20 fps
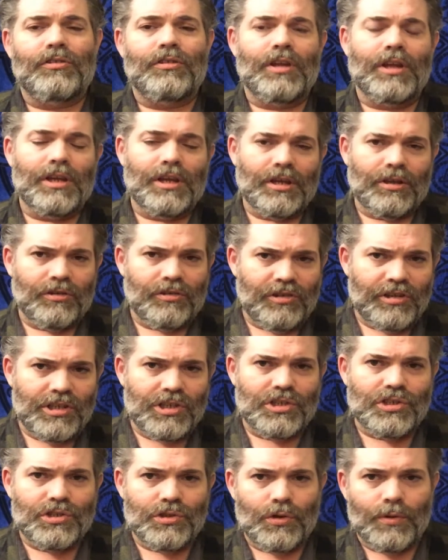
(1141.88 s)
They can
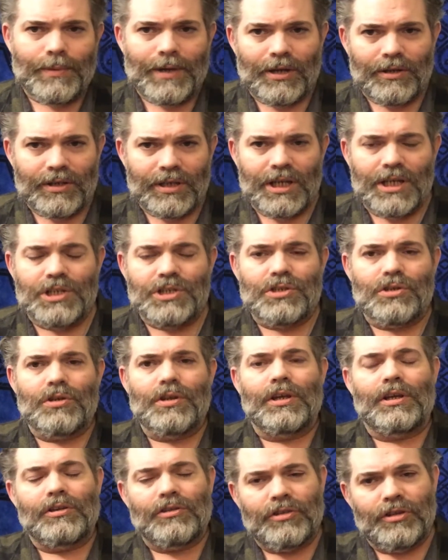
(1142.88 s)
teach you about nature.
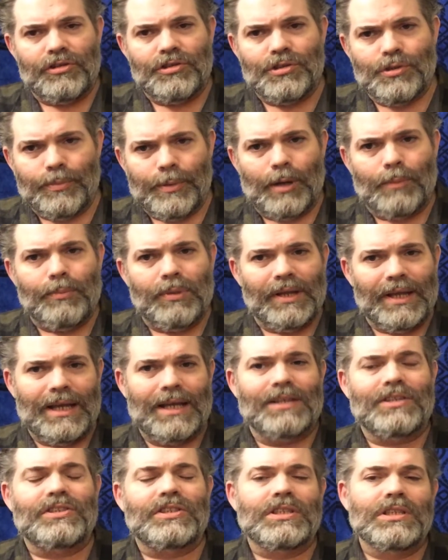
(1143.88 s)
They can teach you about
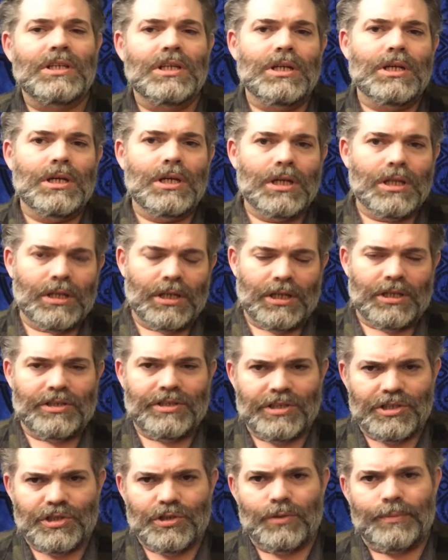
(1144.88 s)
plants. They can
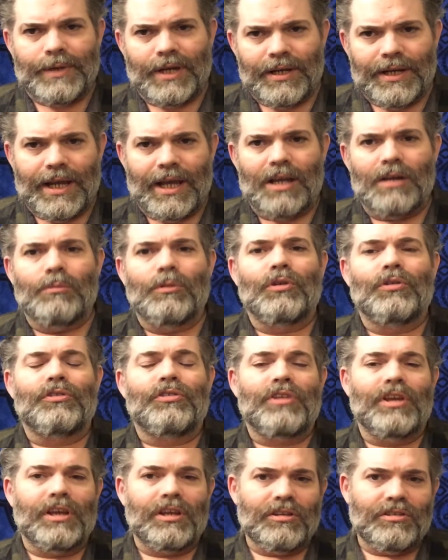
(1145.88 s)
teach you about animals.
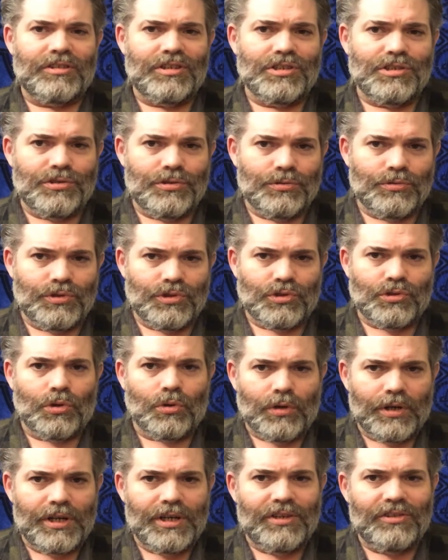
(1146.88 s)
They can teach you
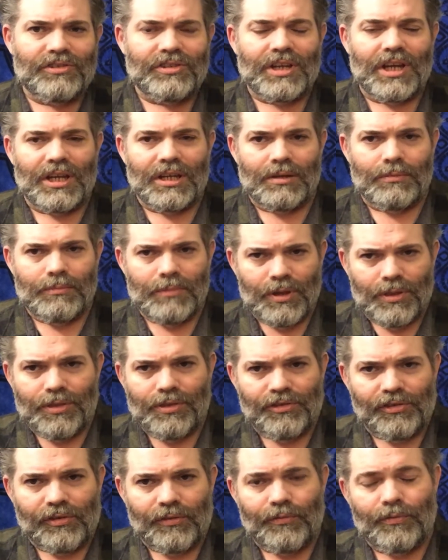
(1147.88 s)
stories and
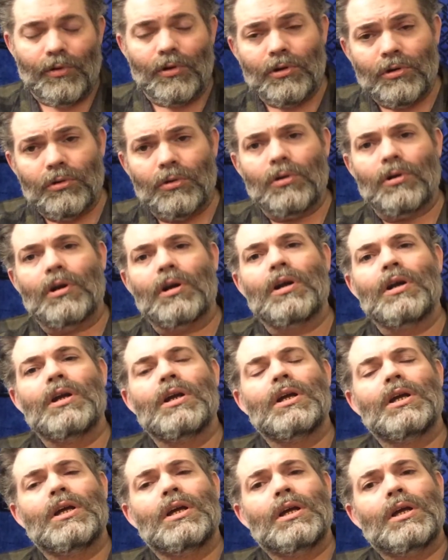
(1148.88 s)
myths and folklore.
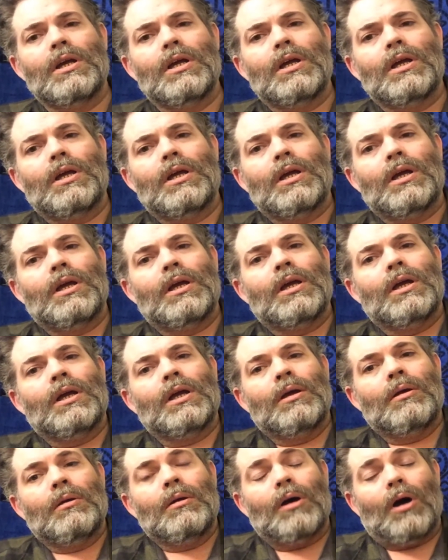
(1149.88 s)

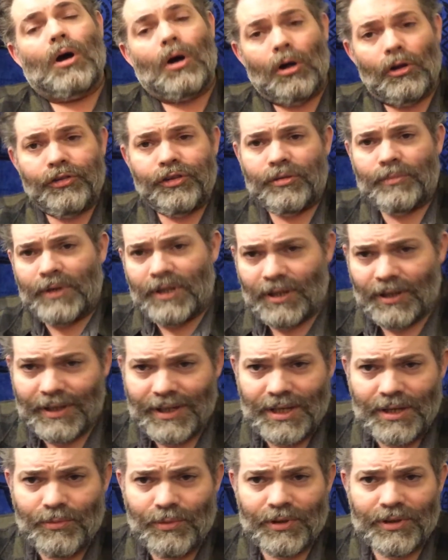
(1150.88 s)

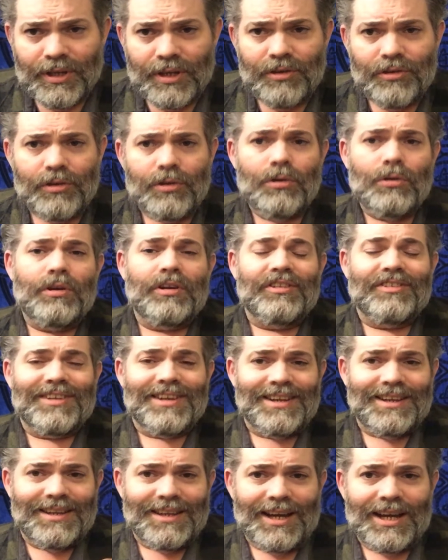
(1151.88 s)
Ultimately, what they do is
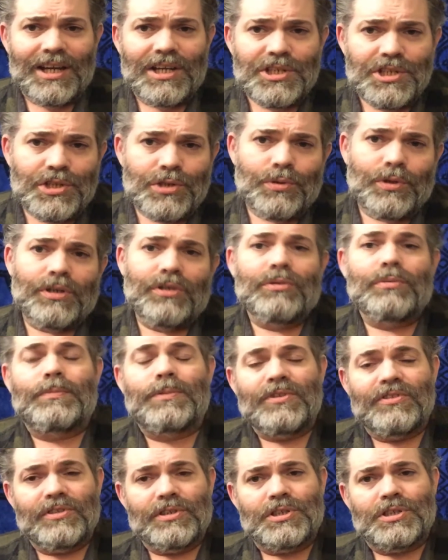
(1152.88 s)
they guide you into a
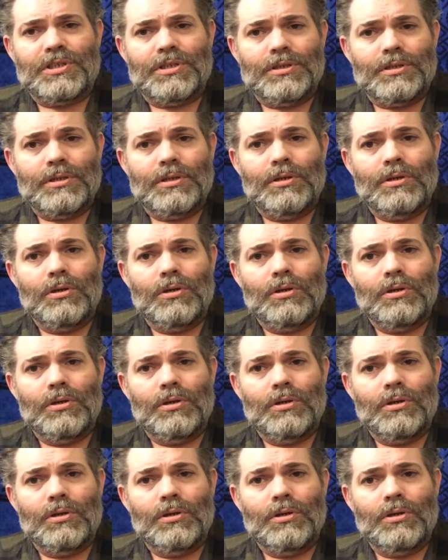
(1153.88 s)
position